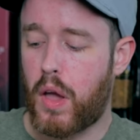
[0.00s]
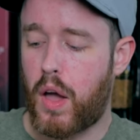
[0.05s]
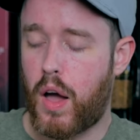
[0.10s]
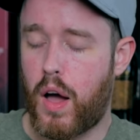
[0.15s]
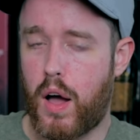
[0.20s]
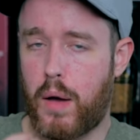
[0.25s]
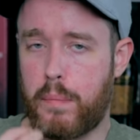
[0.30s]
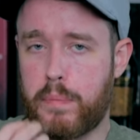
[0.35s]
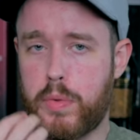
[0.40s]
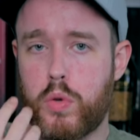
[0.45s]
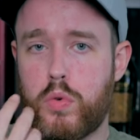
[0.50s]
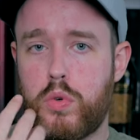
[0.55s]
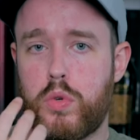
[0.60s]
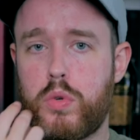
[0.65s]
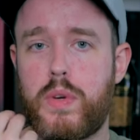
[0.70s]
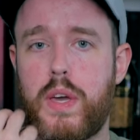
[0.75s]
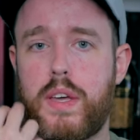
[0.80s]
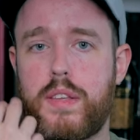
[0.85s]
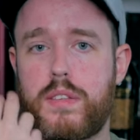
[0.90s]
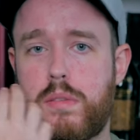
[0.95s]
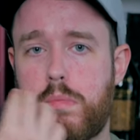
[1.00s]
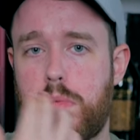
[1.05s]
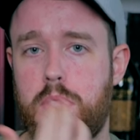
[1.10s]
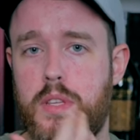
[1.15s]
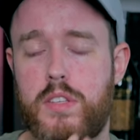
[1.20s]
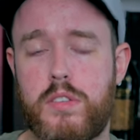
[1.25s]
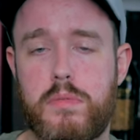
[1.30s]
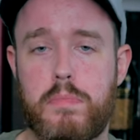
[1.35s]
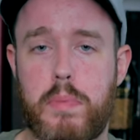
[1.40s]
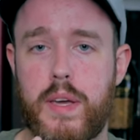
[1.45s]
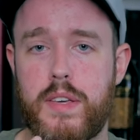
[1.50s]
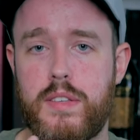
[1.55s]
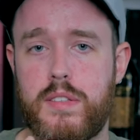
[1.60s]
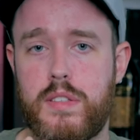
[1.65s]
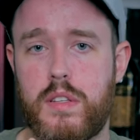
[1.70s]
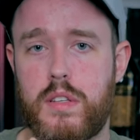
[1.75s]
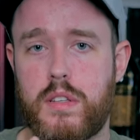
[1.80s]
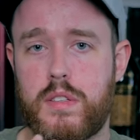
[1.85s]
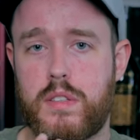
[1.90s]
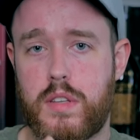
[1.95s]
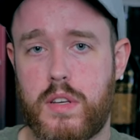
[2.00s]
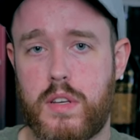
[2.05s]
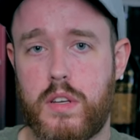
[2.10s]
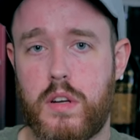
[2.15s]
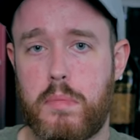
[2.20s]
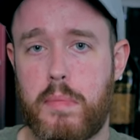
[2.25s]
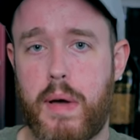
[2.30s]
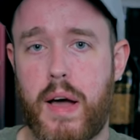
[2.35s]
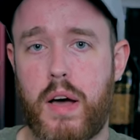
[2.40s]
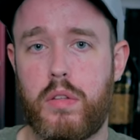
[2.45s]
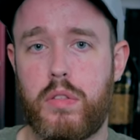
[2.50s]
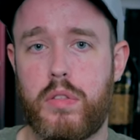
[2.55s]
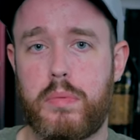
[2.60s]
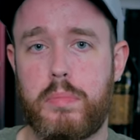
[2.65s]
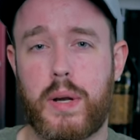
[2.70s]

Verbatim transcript: Um, you do get some of the spiciness in your mouth,